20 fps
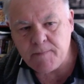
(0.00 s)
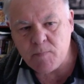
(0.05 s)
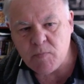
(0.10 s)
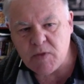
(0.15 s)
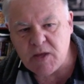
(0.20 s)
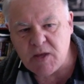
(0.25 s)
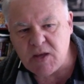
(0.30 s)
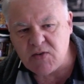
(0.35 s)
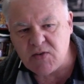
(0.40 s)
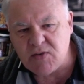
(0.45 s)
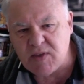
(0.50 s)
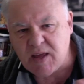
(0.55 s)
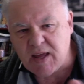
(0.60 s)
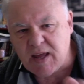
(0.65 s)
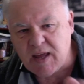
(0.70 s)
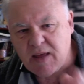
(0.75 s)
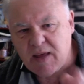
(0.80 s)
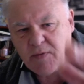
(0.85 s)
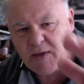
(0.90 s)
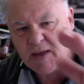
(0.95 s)
is
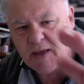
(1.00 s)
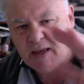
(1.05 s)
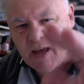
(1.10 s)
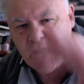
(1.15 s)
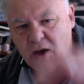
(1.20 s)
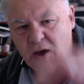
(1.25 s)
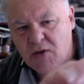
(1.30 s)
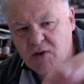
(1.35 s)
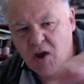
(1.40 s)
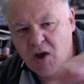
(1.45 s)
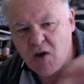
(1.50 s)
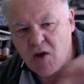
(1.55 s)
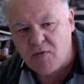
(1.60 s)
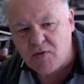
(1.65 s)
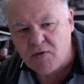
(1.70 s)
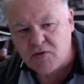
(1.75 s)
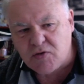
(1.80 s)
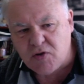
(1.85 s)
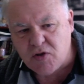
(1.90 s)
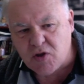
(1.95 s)
that if he goes
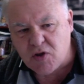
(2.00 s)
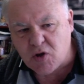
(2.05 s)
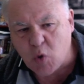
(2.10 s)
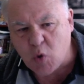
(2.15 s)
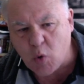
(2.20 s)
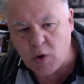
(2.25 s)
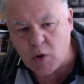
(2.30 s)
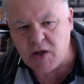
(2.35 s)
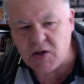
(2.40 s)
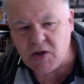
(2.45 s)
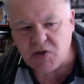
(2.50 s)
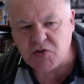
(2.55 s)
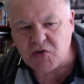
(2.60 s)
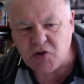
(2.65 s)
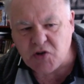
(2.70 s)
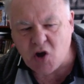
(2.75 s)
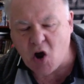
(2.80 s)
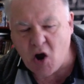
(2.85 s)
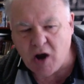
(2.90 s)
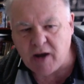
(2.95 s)
over to the queen
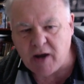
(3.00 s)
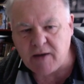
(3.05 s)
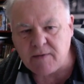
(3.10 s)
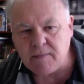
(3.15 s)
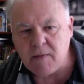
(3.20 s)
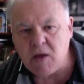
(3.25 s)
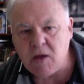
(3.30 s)
side